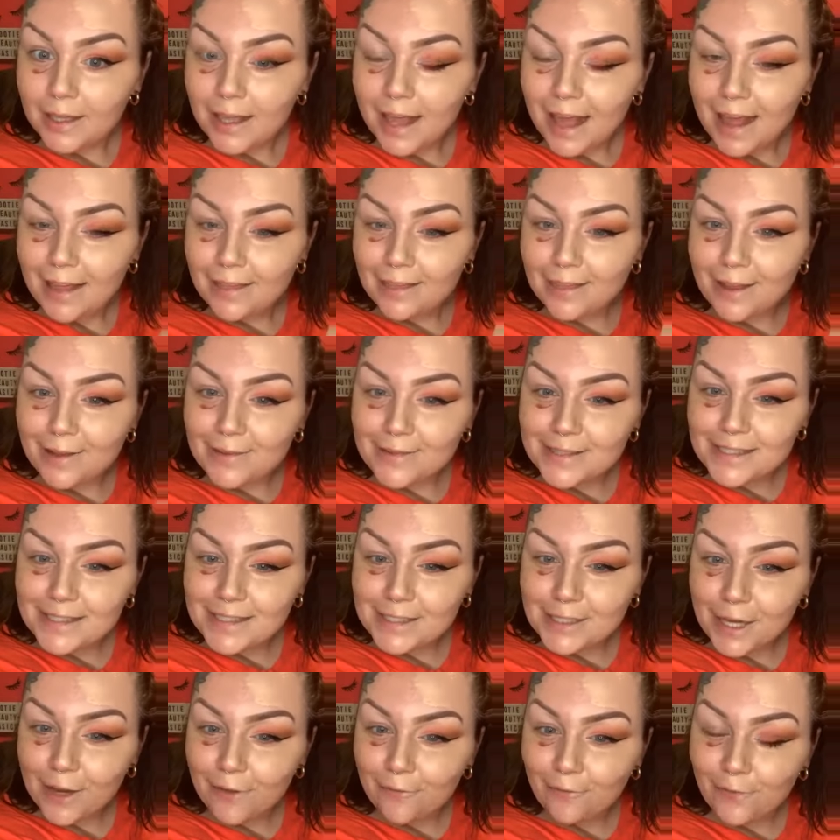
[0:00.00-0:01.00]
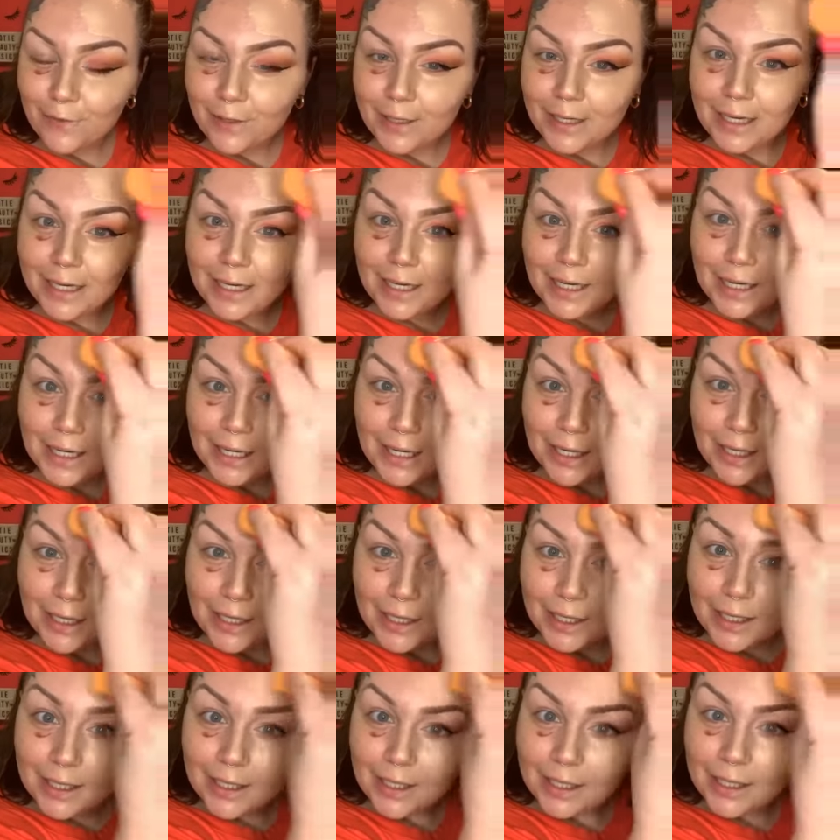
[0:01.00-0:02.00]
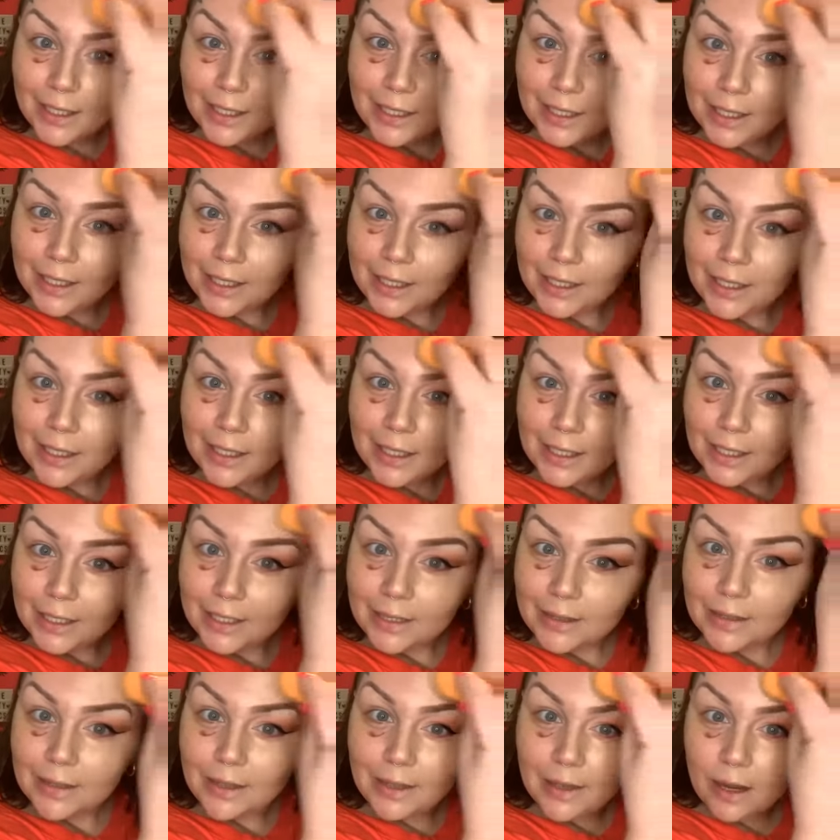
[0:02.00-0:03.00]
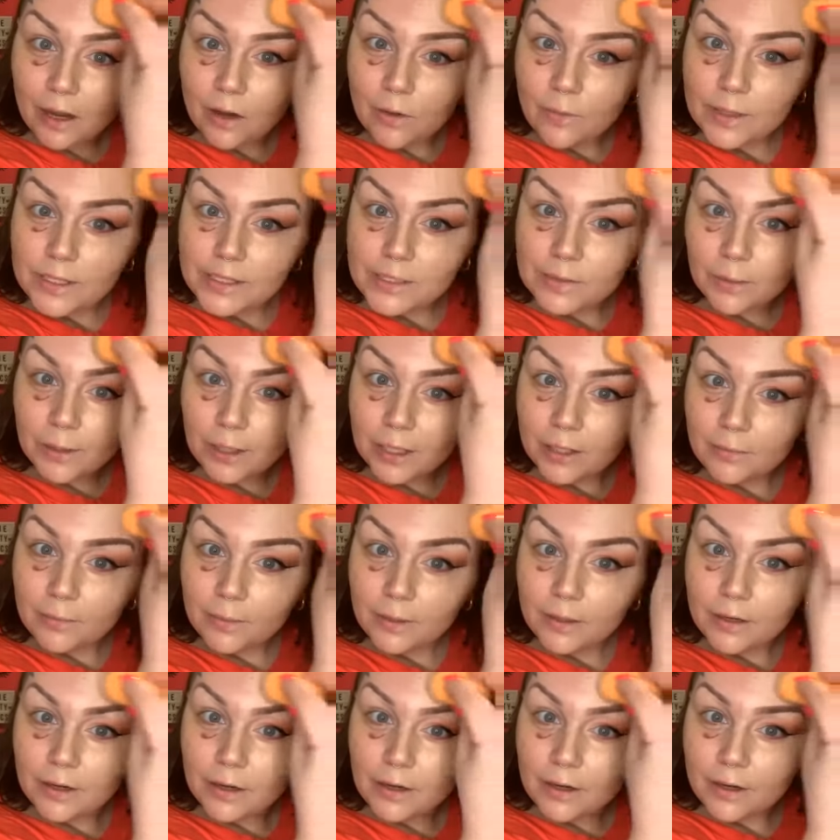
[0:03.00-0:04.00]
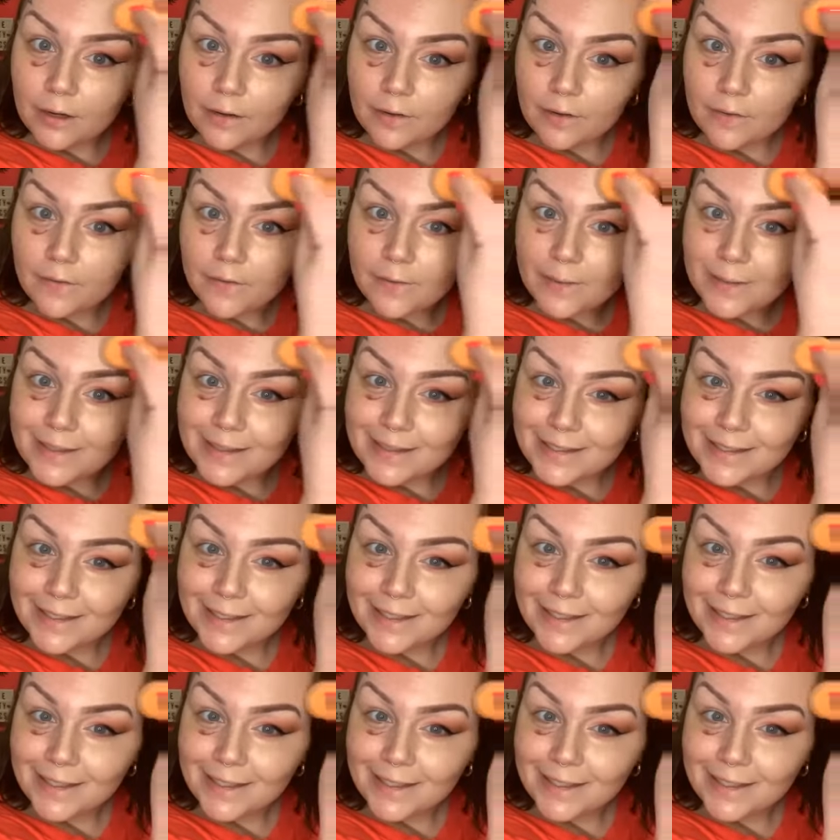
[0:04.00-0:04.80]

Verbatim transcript: Hello, Stephanie. They always work in my nerves.